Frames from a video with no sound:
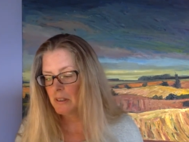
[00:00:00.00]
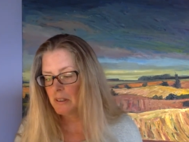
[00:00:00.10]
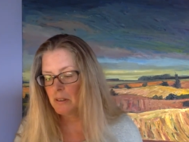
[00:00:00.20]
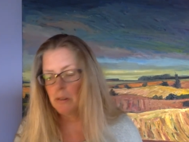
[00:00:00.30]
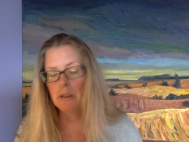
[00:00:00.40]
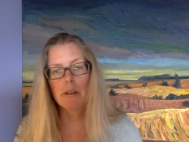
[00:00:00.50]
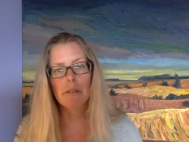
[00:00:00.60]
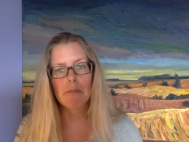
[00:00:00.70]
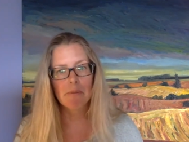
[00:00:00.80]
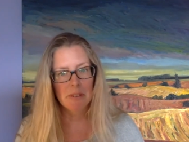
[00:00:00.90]

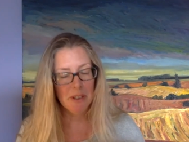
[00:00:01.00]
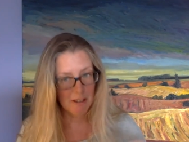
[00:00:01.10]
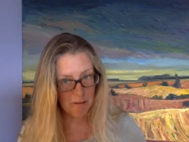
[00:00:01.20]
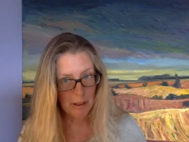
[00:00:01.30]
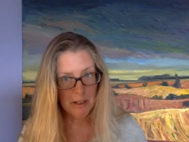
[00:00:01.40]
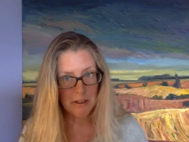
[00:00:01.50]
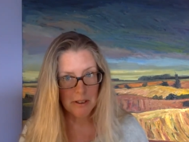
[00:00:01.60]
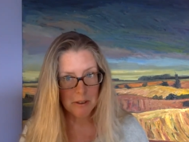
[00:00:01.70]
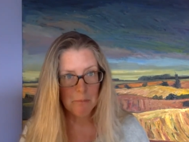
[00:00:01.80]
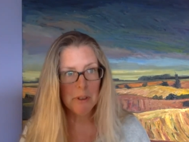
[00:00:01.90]
or self-plagiarism,